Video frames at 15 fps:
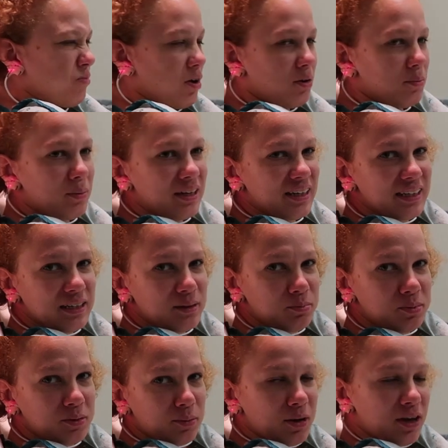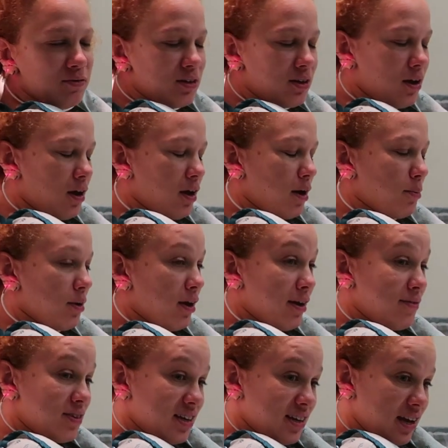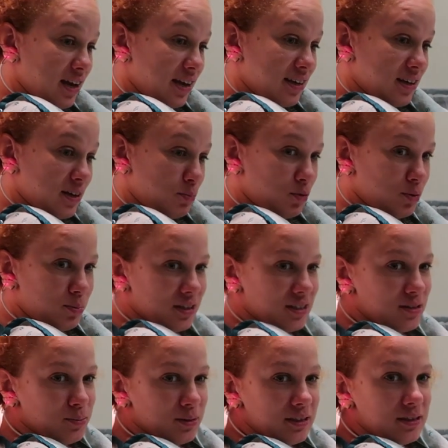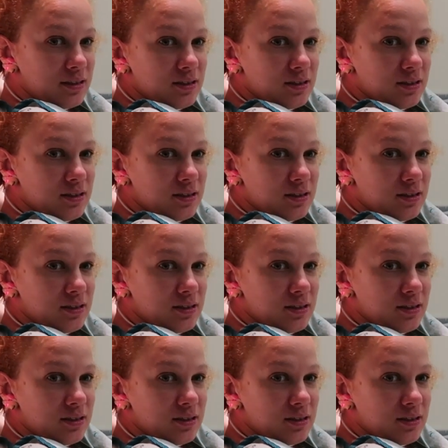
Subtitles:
On my hip. I'm having a hip replacement.